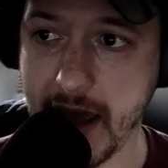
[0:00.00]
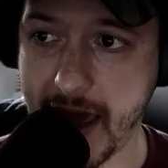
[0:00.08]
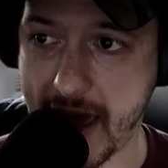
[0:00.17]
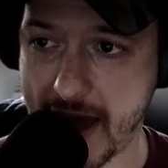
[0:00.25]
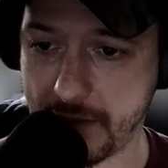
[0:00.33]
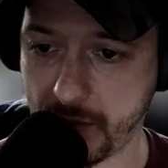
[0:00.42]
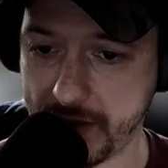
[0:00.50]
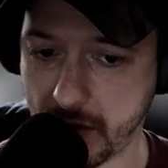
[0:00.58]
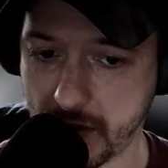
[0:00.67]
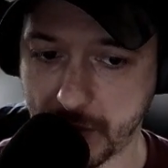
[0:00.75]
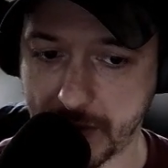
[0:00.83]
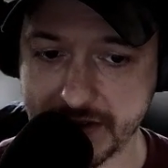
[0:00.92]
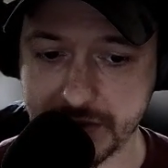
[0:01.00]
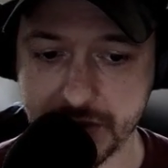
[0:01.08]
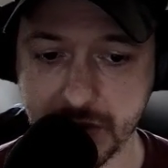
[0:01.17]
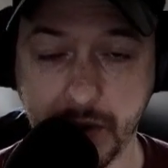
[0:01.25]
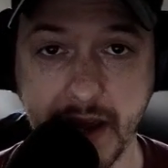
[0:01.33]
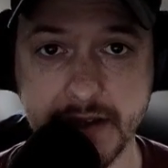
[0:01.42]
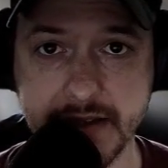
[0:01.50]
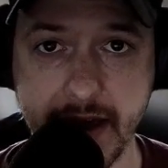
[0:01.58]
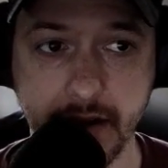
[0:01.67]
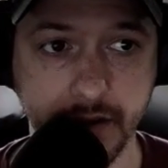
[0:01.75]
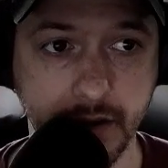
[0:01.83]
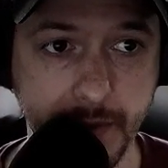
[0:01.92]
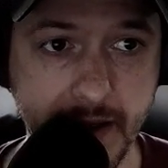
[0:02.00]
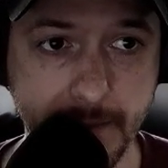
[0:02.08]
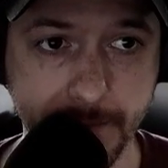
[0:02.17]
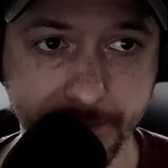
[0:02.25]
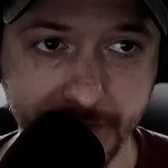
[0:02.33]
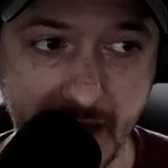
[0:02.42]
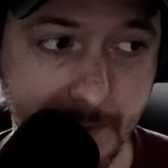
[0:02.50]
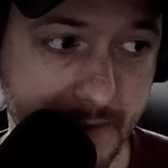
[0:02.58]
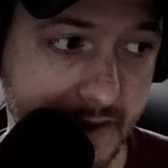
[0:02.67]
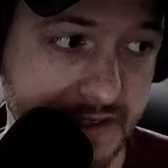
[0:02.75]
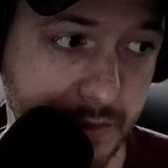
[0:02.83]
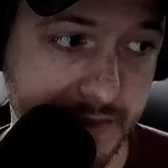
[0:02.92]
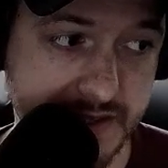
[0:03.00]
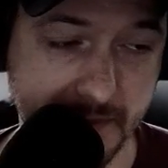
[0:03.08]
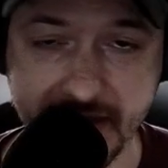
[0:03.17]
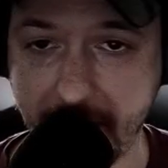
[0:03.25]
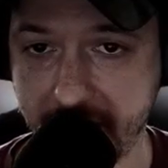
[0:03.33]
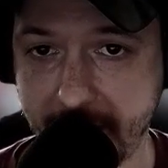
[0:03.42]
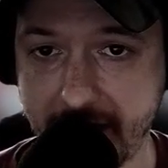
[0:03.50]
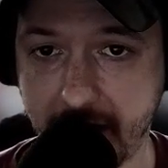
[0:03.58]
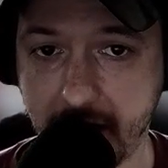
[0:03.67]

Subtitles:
And we are going to showcase that a little bit. I'm going to attempt that with about